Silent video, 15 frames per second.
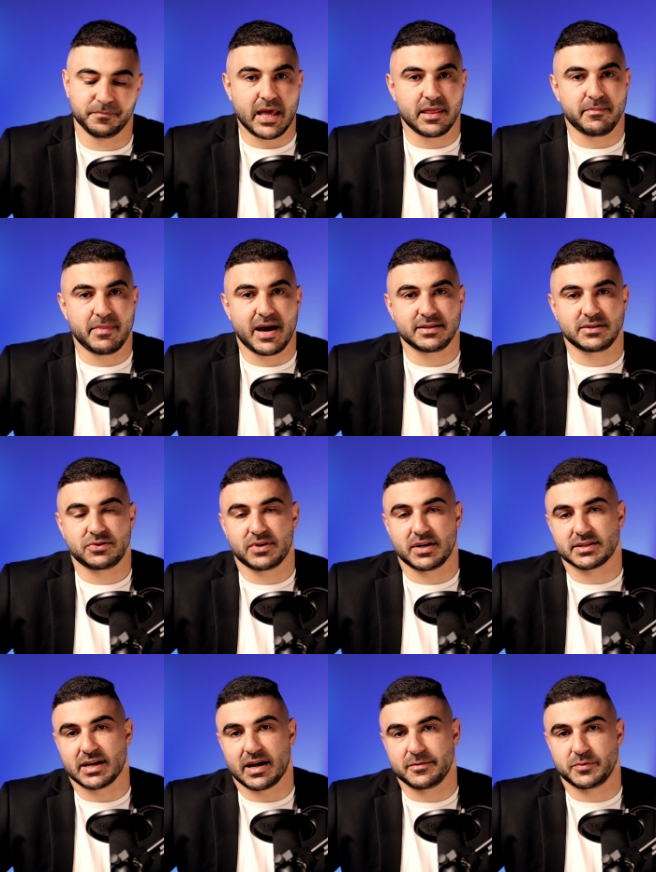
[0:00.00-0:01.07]
Now, the master
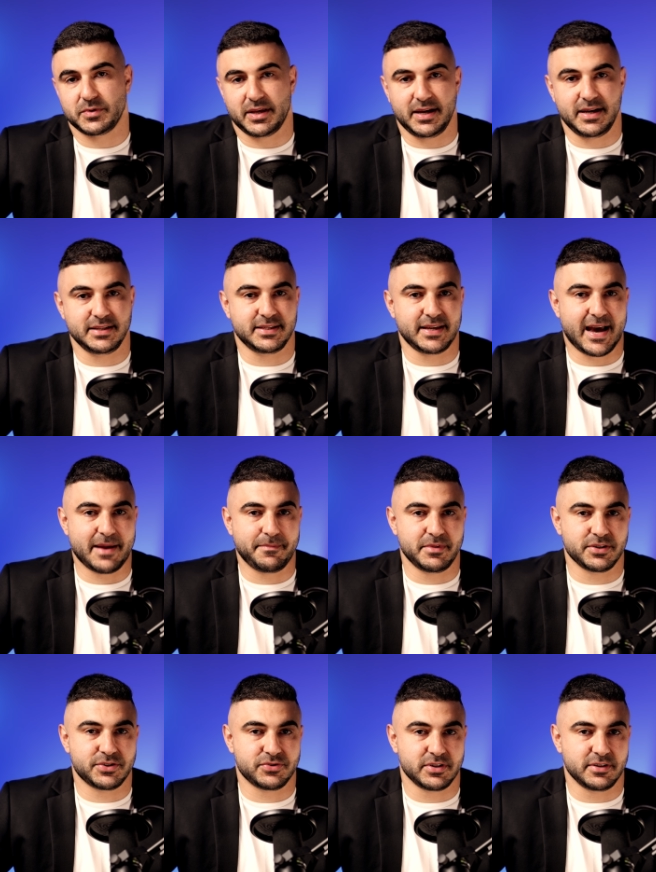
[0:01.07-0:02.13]
trust comes with easy
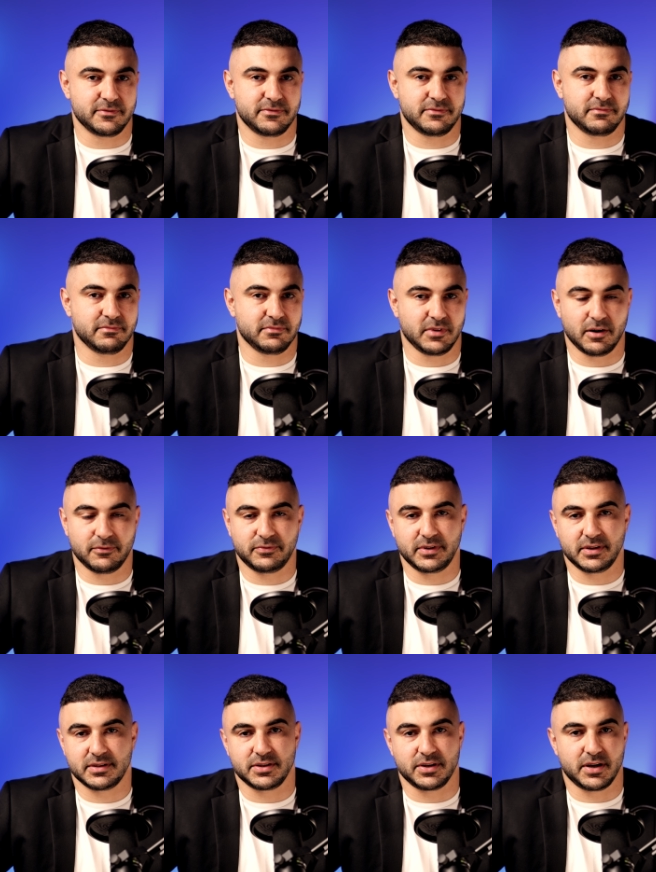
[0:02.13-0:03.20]
administrative
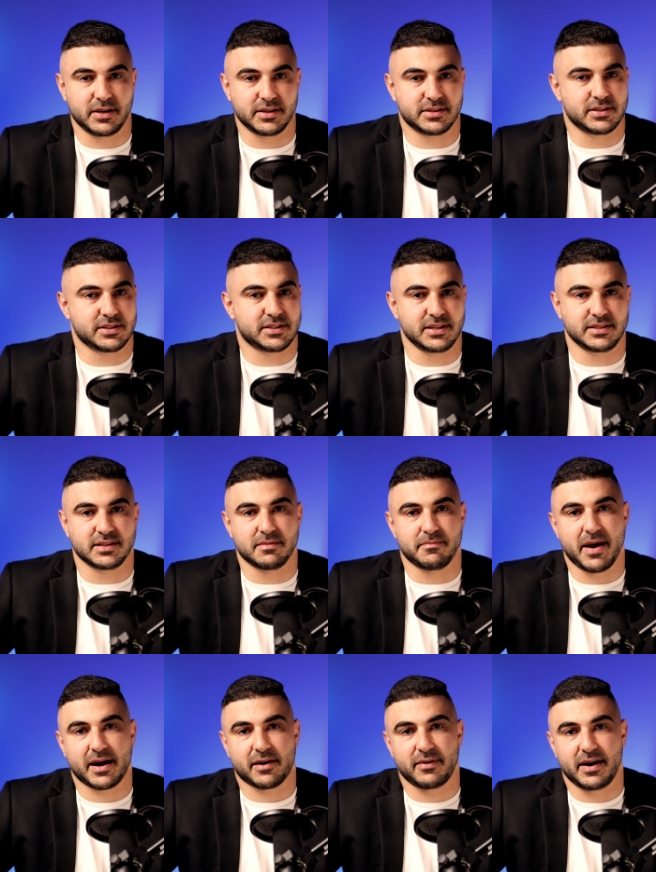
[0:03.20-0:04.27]
offerings. It just sits in the
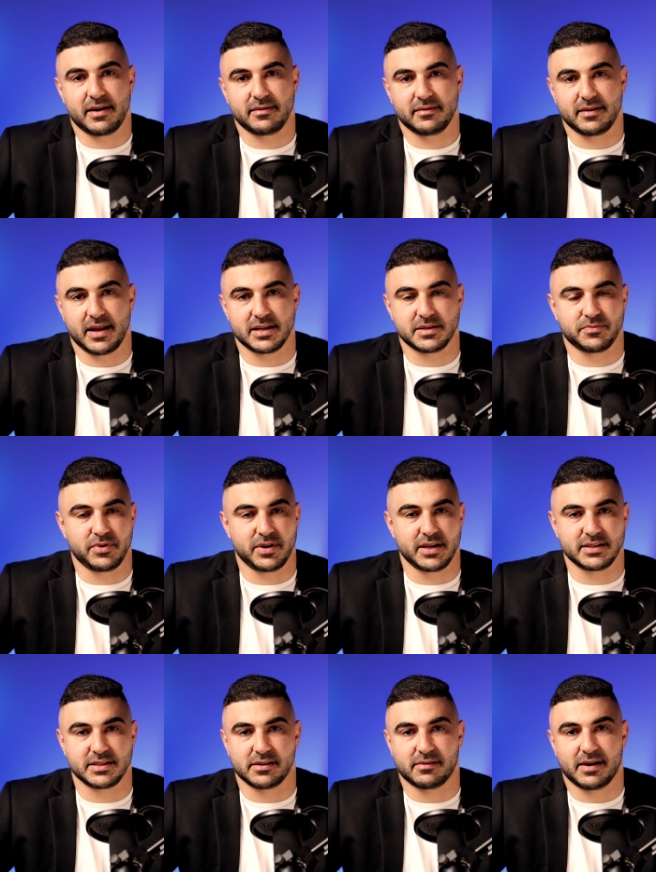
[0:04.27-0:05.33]
background and it's pretty
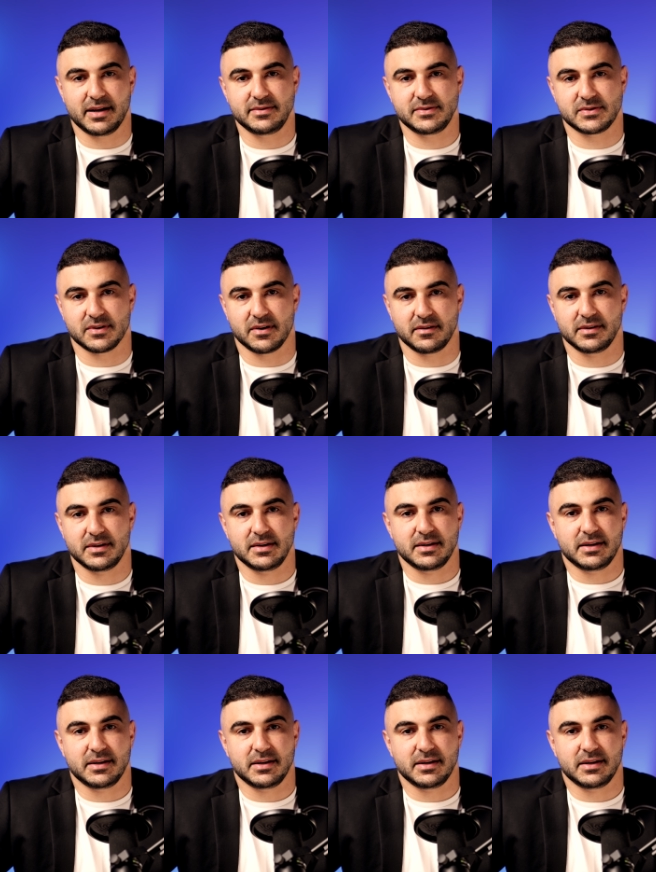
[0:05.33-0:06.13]
easy to run. So